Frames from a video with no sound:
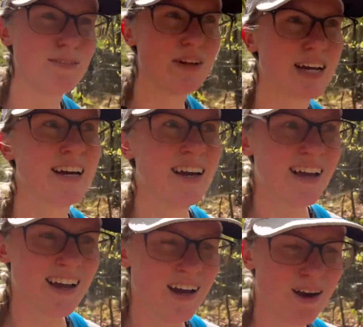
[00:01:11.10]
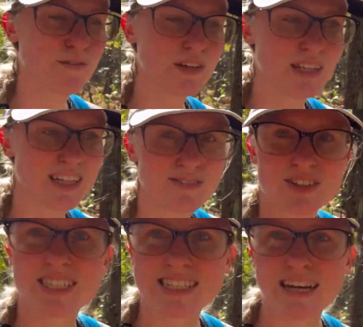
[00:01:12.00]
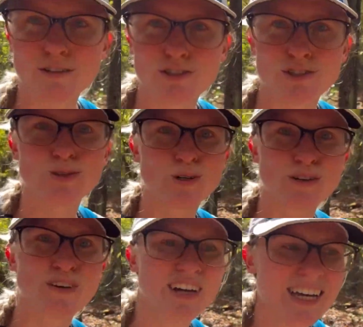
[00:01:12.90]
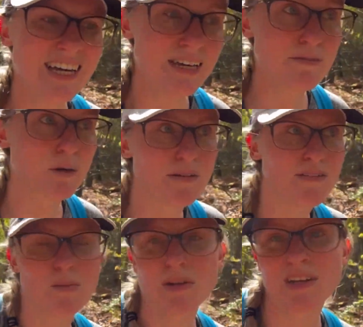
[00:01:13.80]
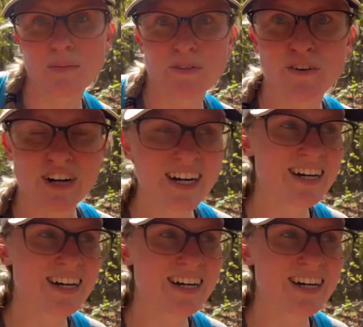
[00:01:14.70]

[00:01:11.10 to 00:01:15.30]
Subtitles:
like a feeling of nostalgia, sort of, even though I've never been here before.